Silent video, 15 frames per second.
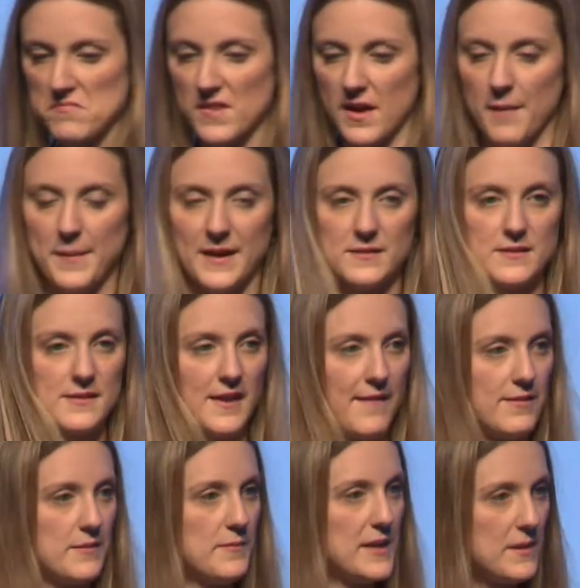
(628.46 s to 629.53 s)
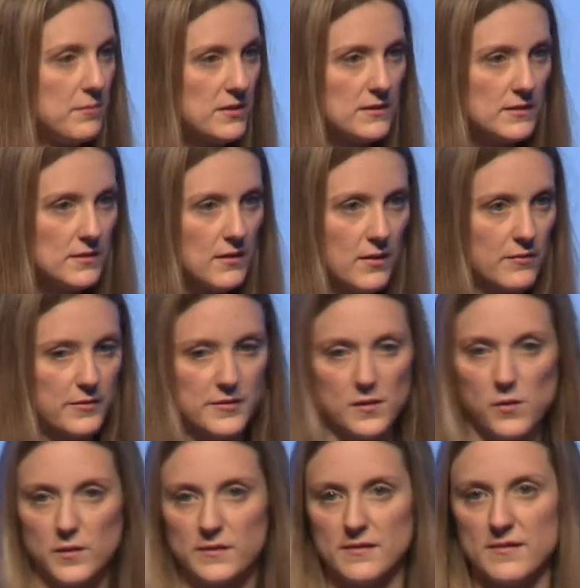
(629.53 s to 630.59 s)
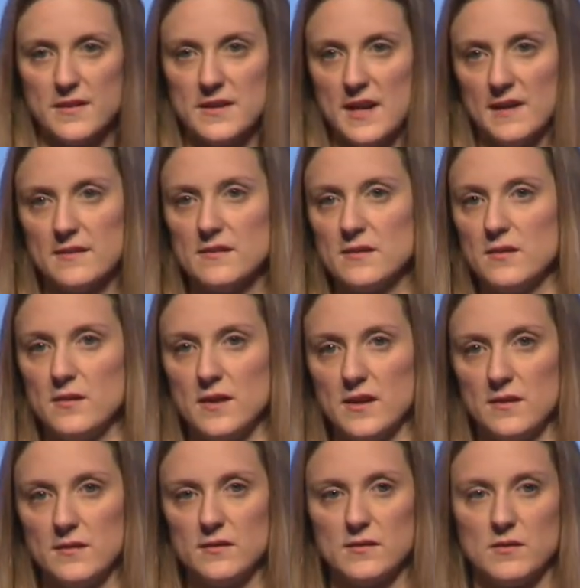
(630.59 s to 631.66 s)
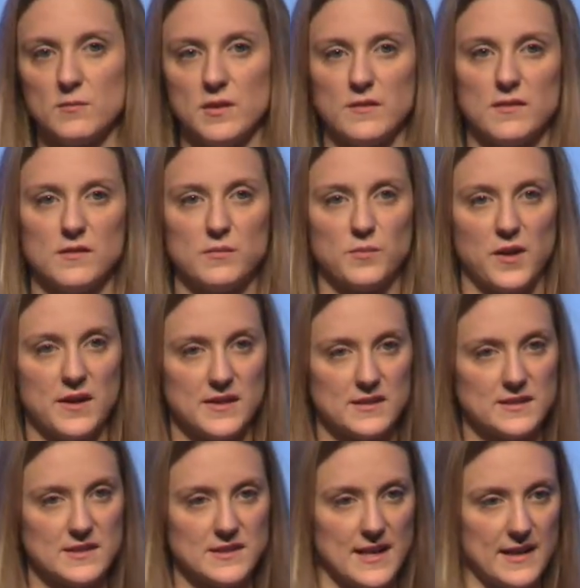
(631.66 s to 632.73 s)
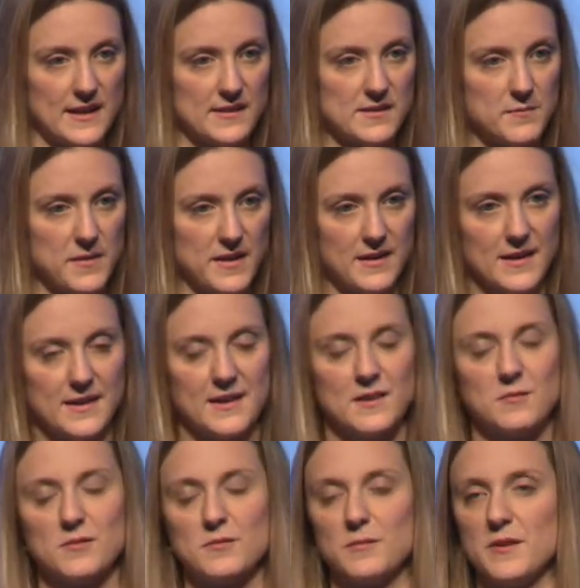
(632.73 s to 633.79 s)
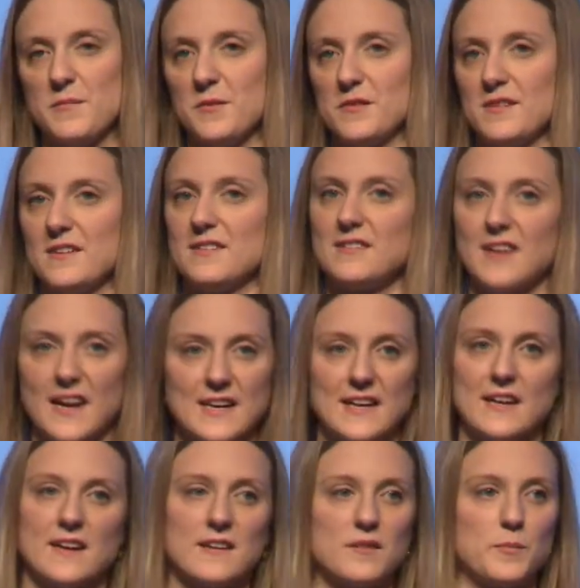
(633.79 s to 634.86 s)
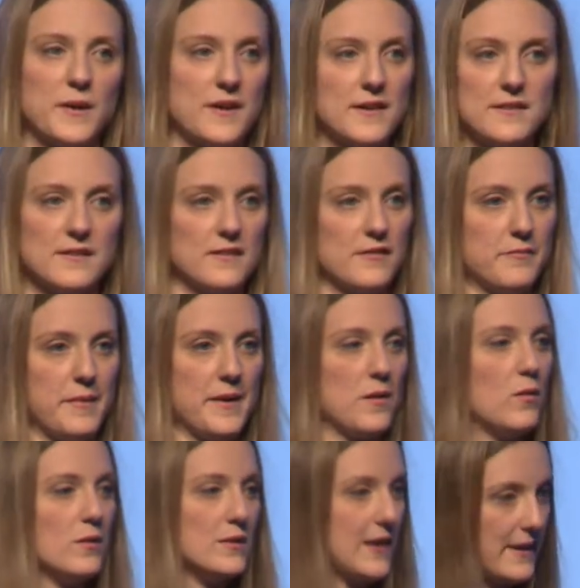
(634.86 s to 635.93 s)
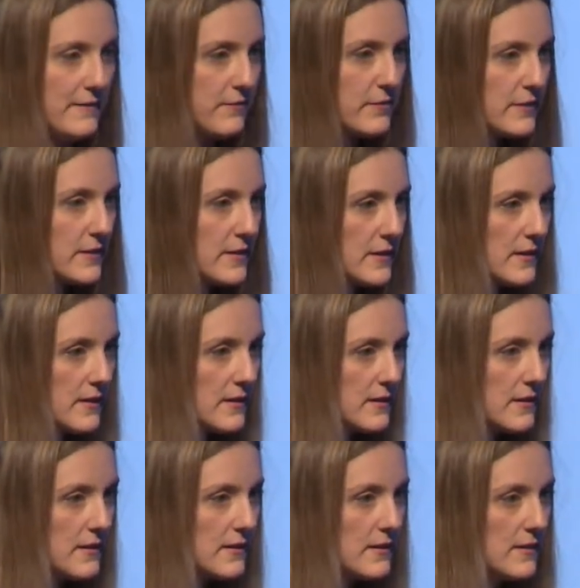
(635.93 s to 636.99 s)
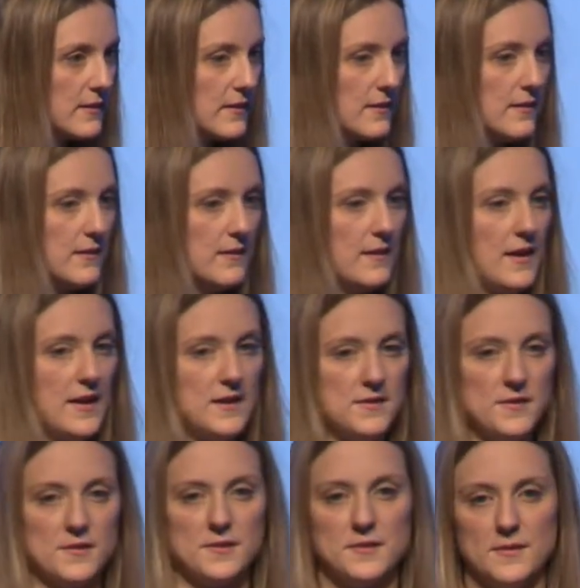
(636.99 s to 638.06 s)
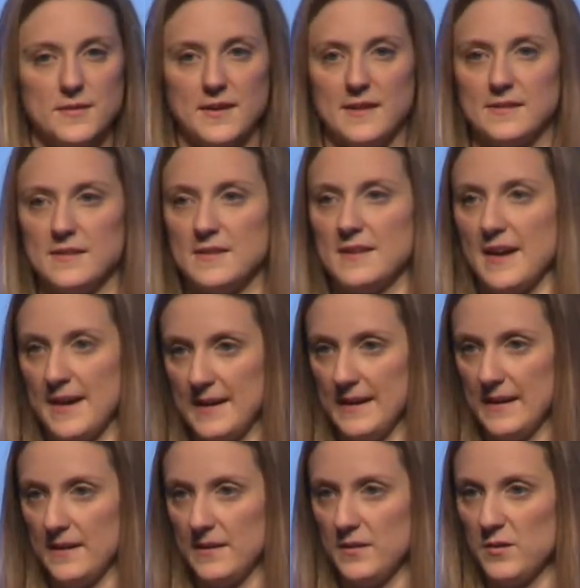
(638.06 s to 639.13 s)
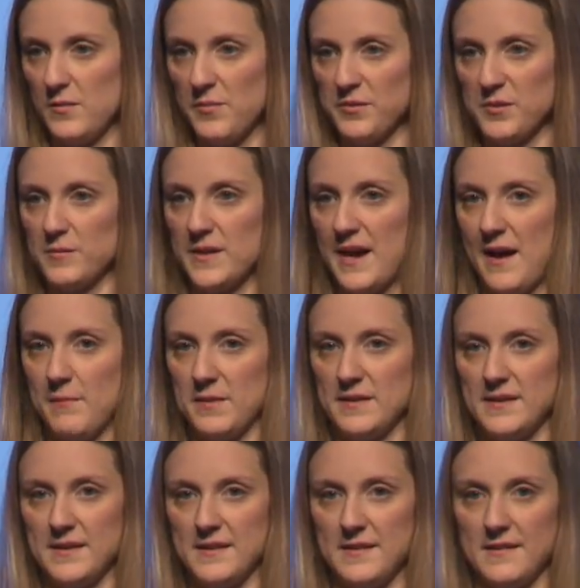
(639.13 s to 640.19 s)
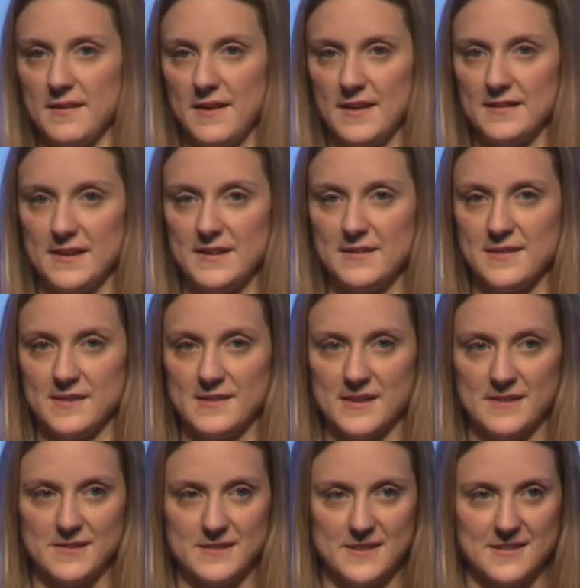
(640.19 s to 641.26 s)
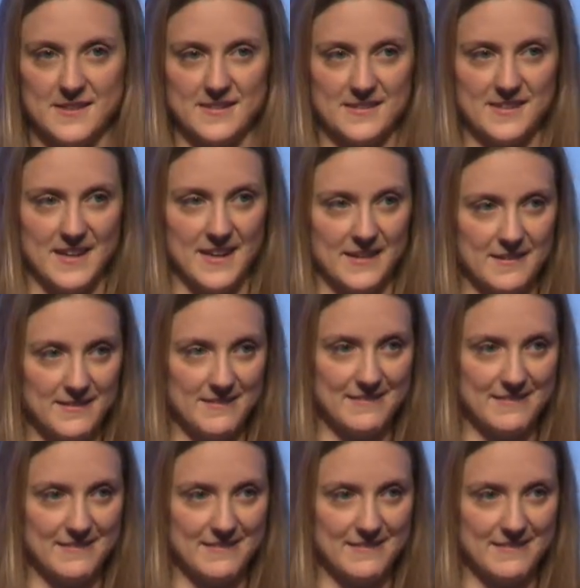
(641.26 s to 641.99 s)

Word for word: about seven people over the course of the next two years to build this product and take it to market, and it was one of the most exciting experiences of my whole life. Enter 2009. Who remembers what happened in uh, late 2008, early 2009?